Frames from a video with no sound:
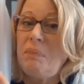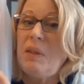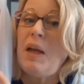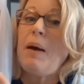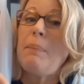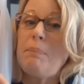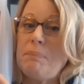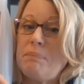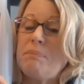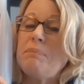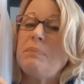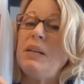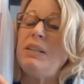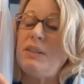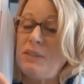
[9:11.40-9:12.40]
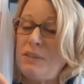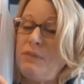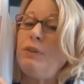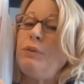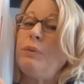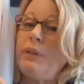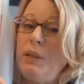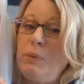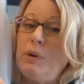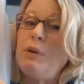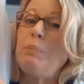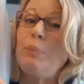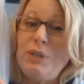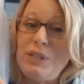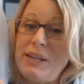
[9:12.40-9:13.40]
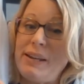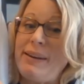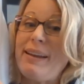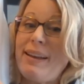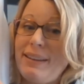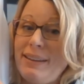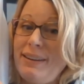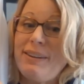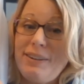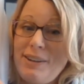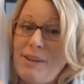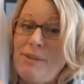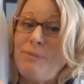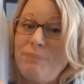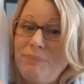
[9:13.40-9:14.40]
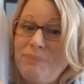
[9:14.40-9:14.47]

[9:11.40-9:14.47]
Yeah, it does feel really weird pretending I can hear you.